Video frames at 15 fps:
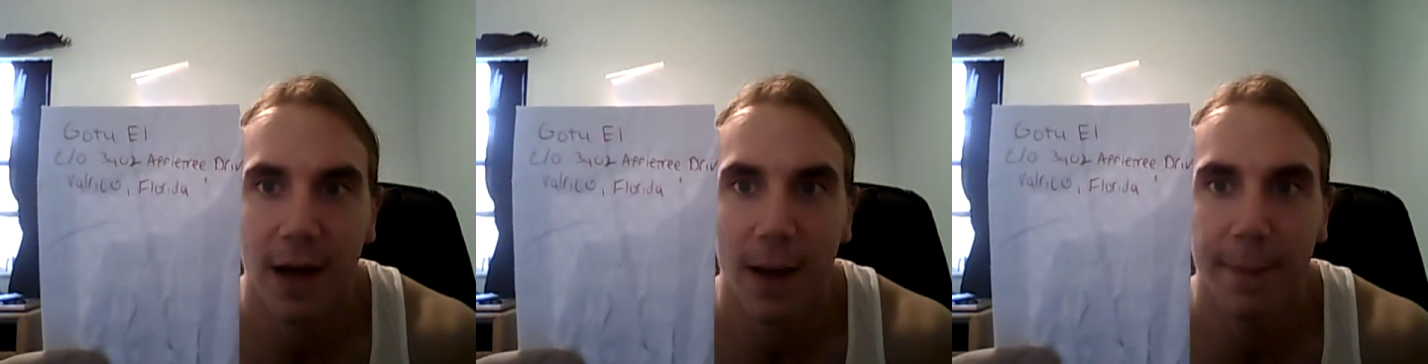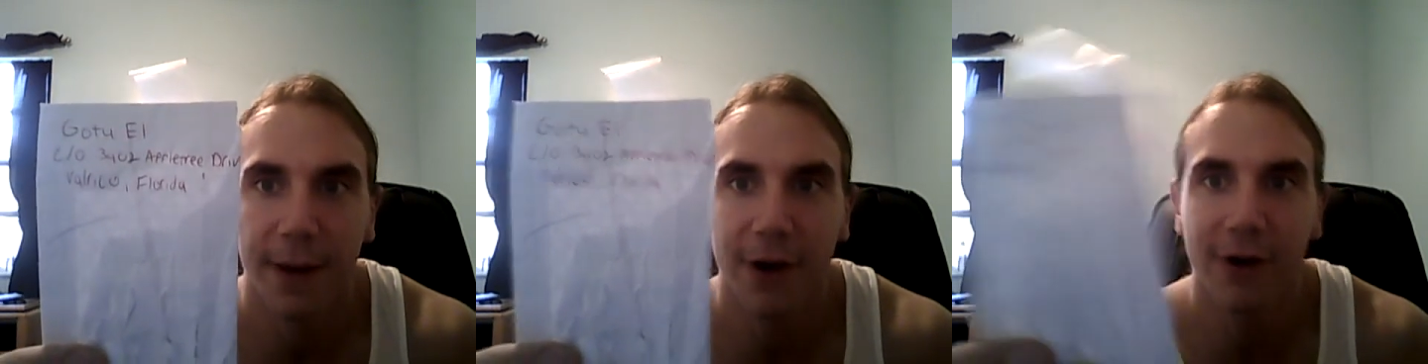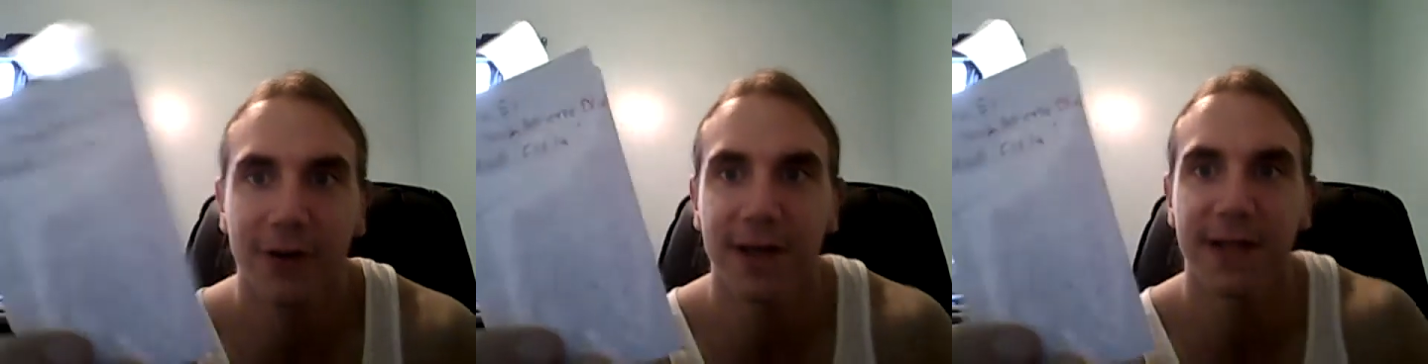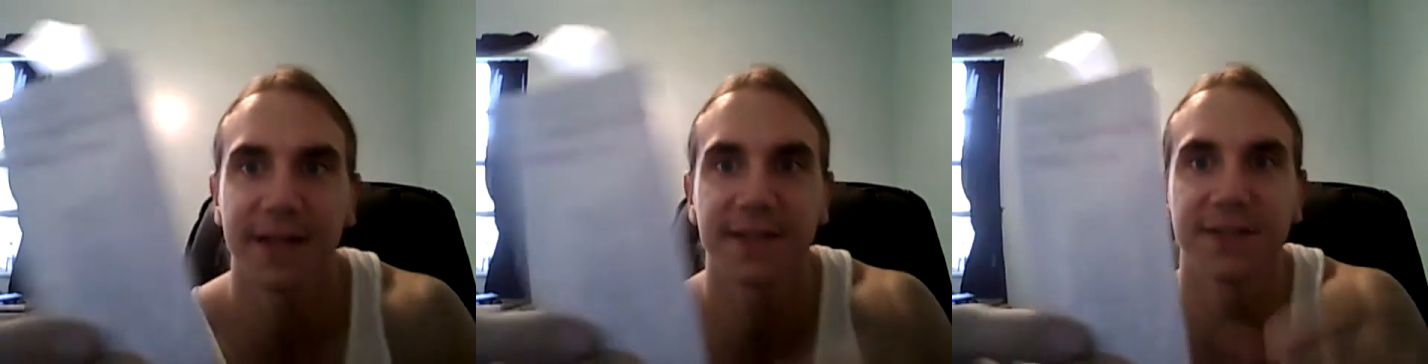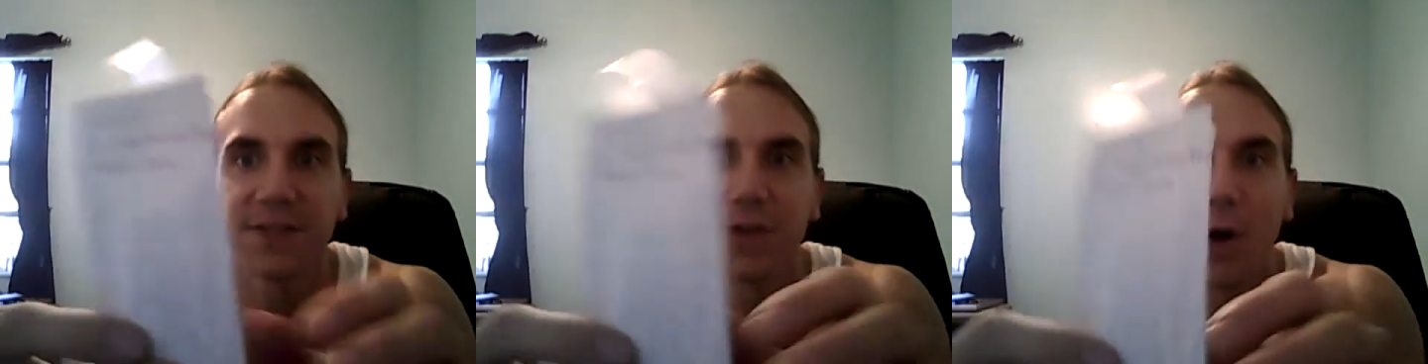Apparently,
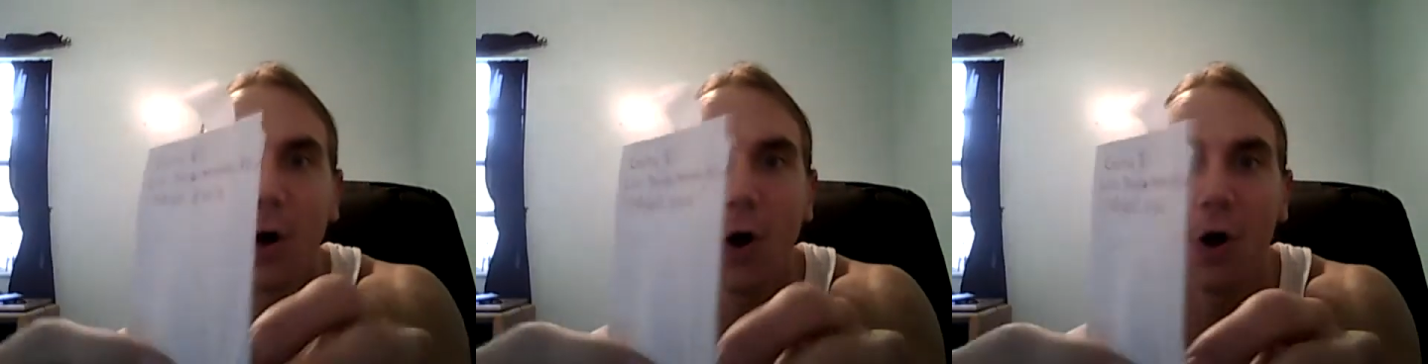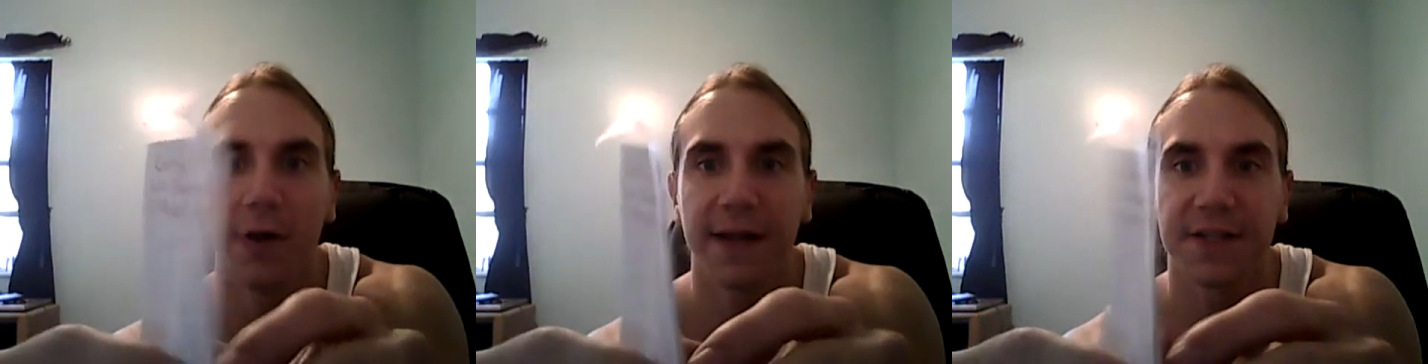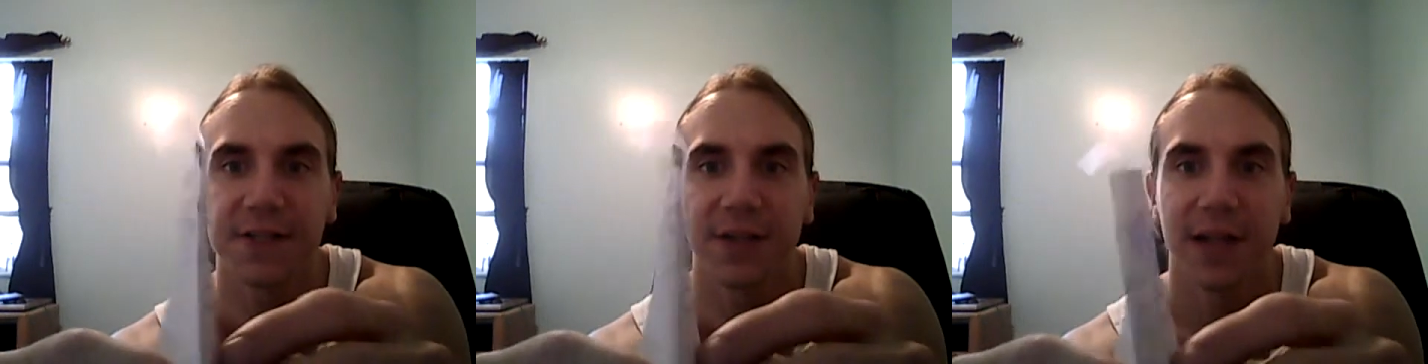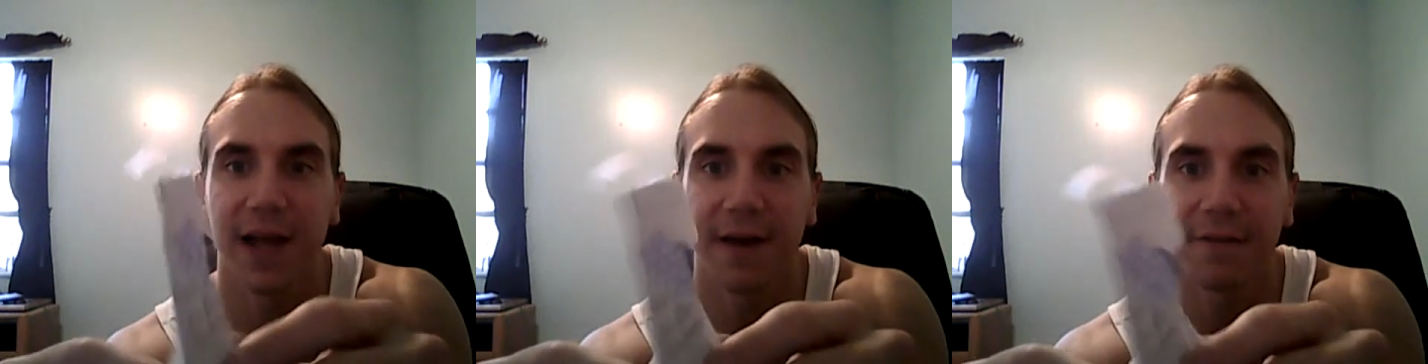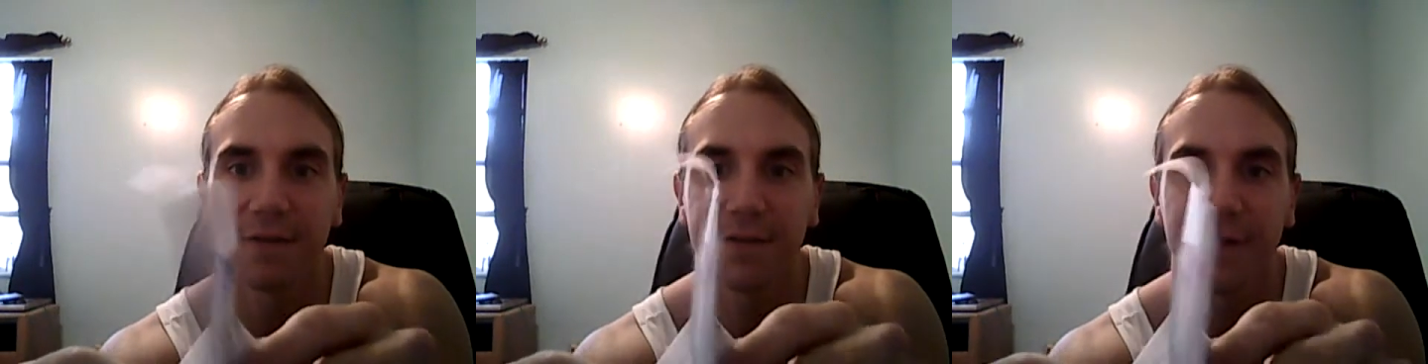this is all that's
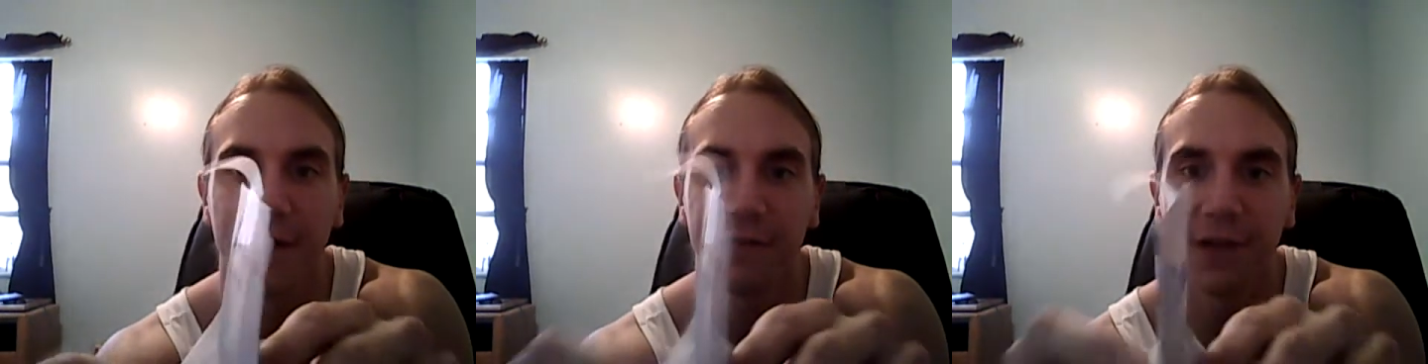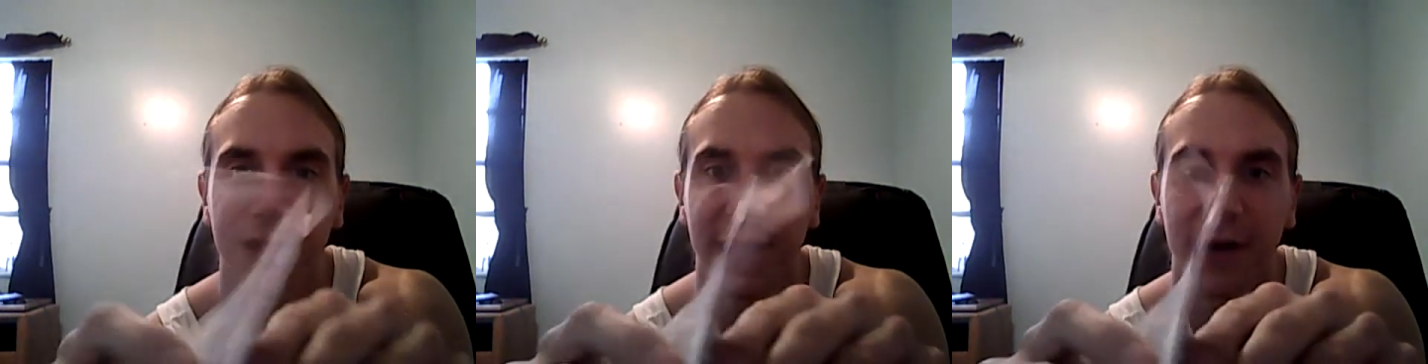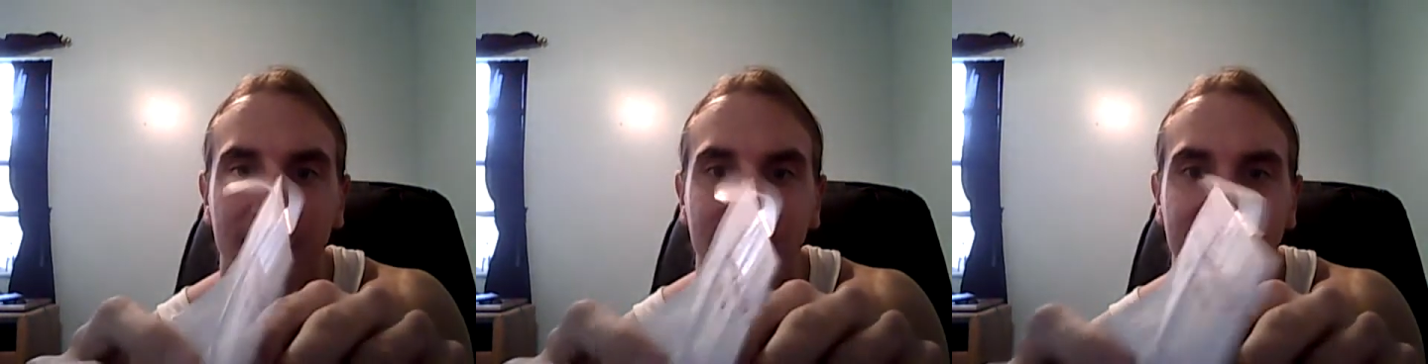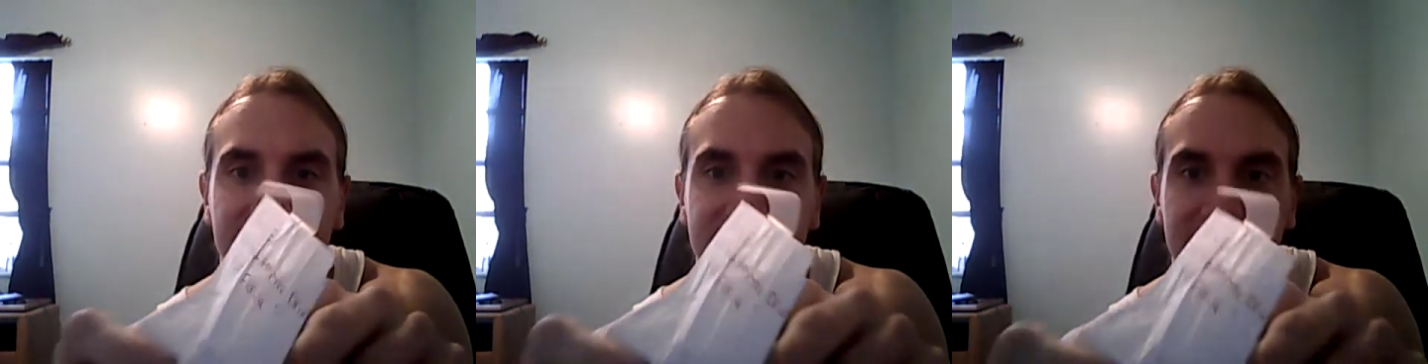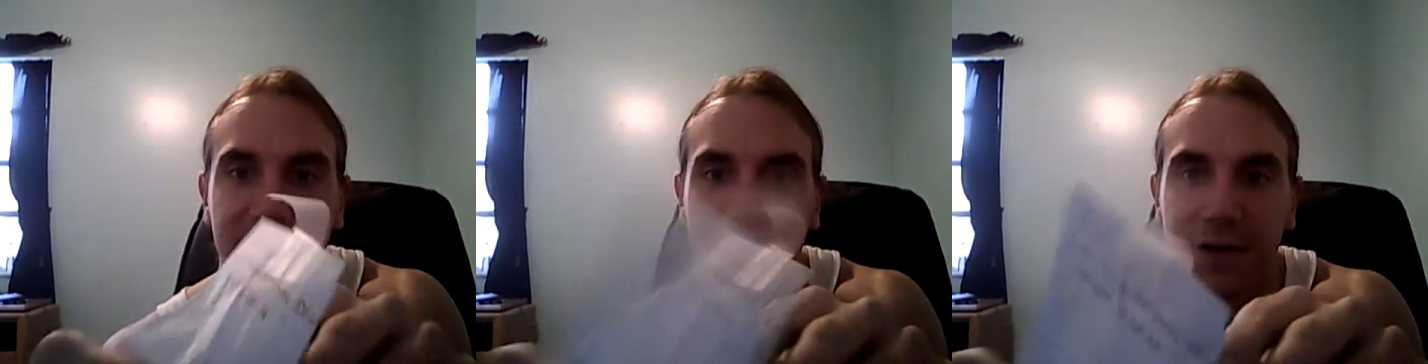left of the letter
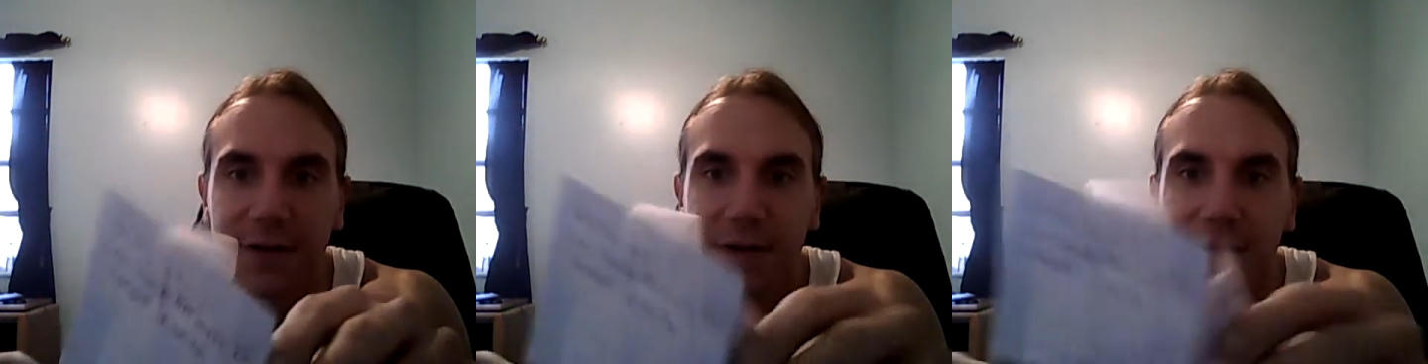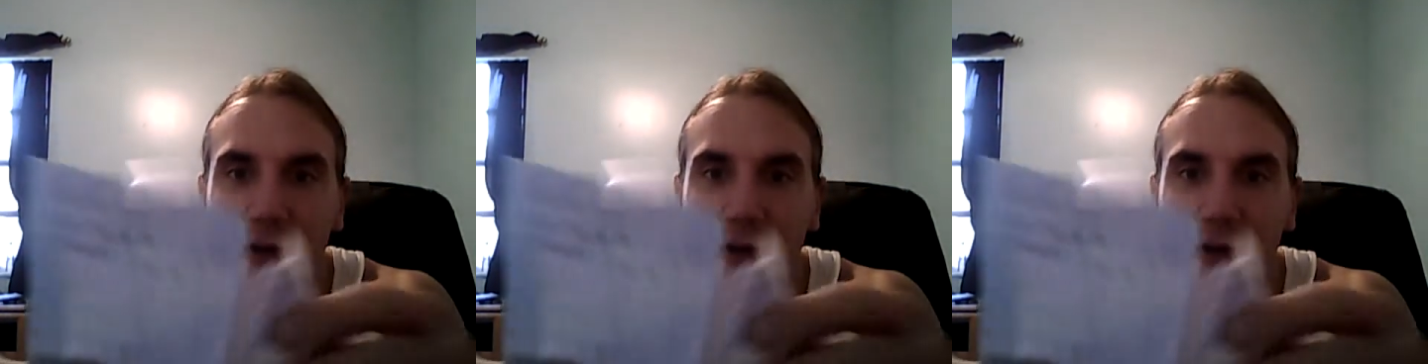I sent.